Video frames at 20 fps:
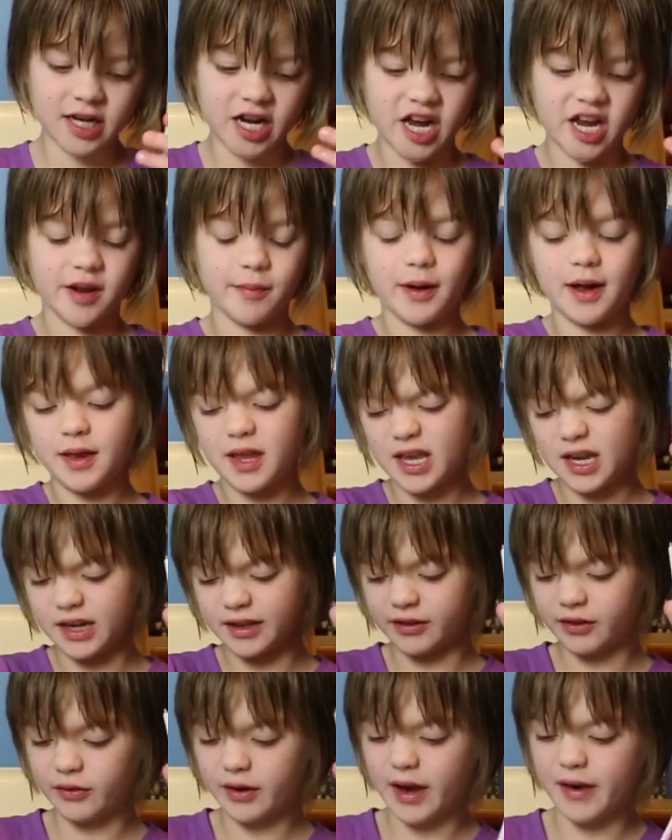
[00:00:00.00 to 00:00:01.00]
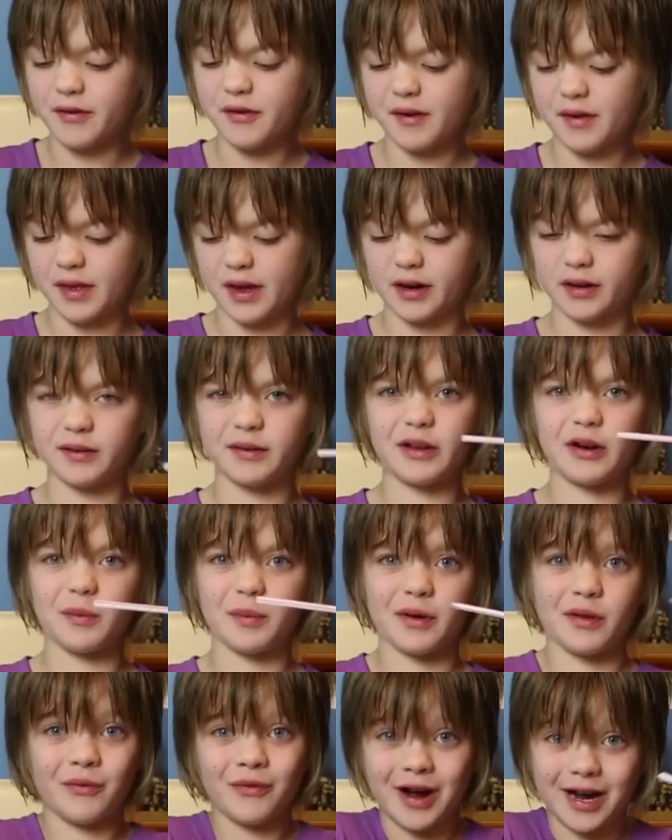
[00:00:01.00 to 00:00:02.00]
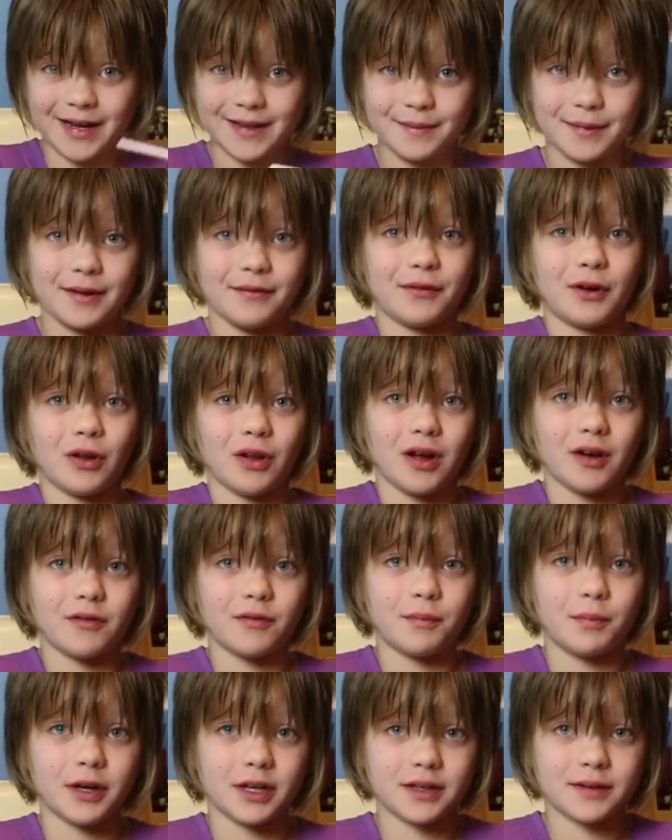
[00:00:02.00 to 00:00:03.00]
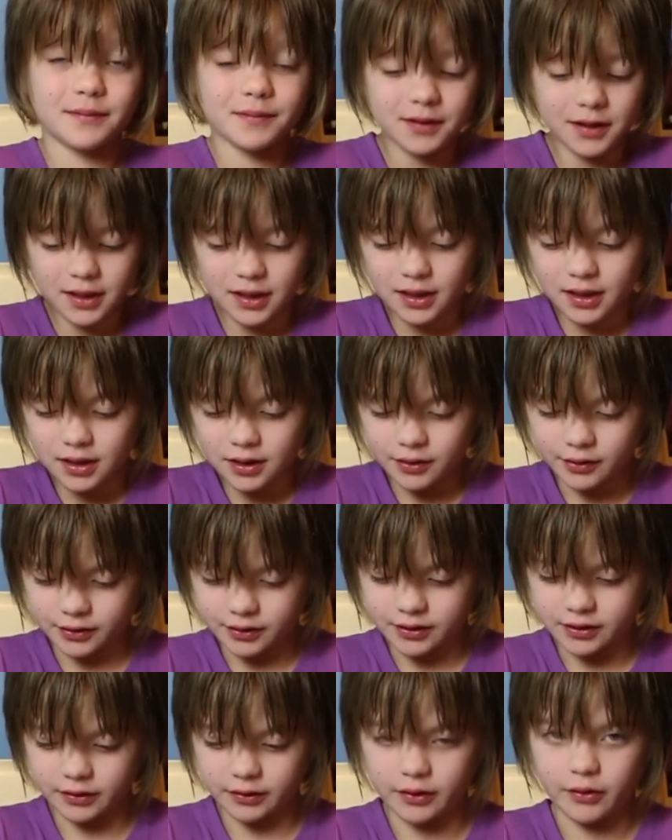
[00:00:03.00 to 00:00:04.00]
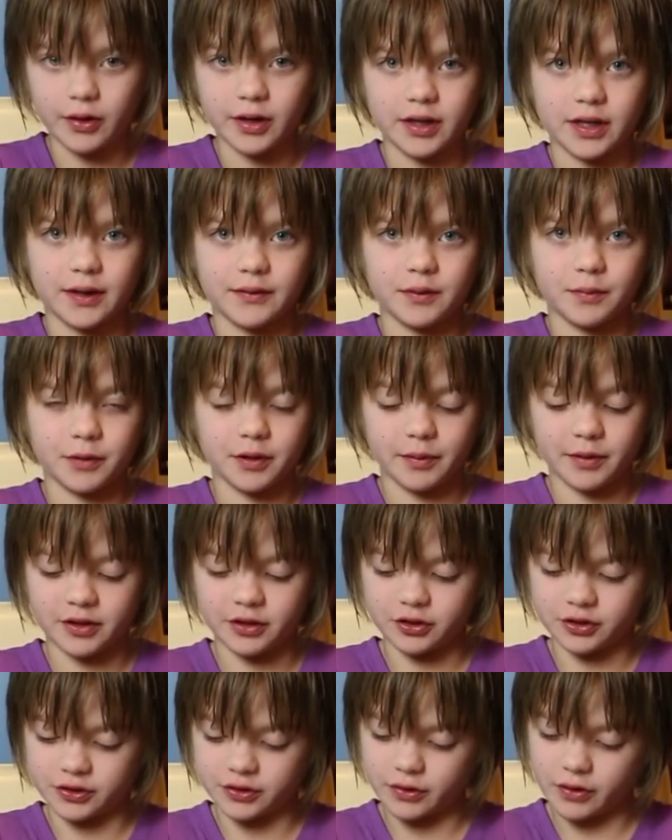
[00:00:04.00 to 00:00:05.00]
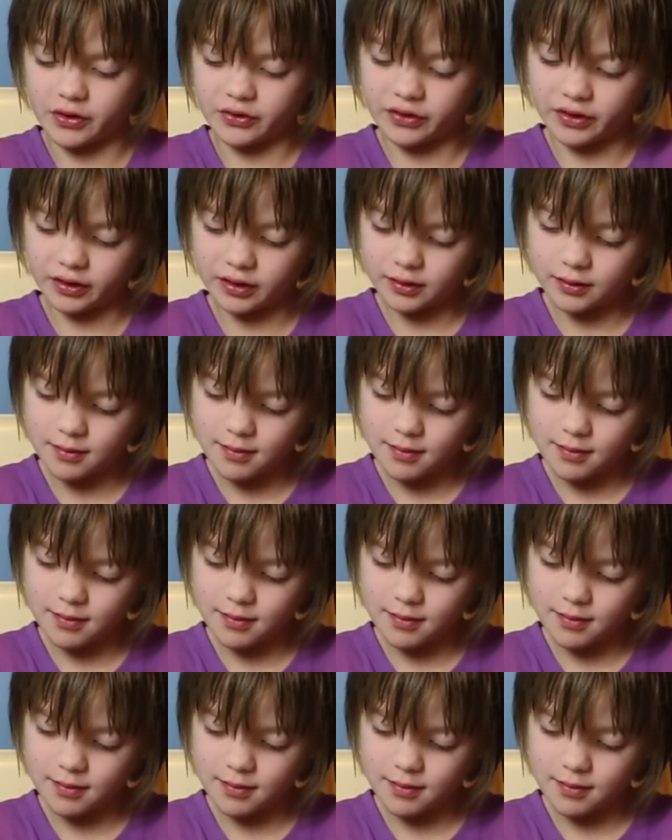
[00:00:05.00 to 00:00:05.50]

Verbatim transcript: And it might, and it's okay that a little bit of the wax might fall off, but you're still going to have to put them in just so they stick.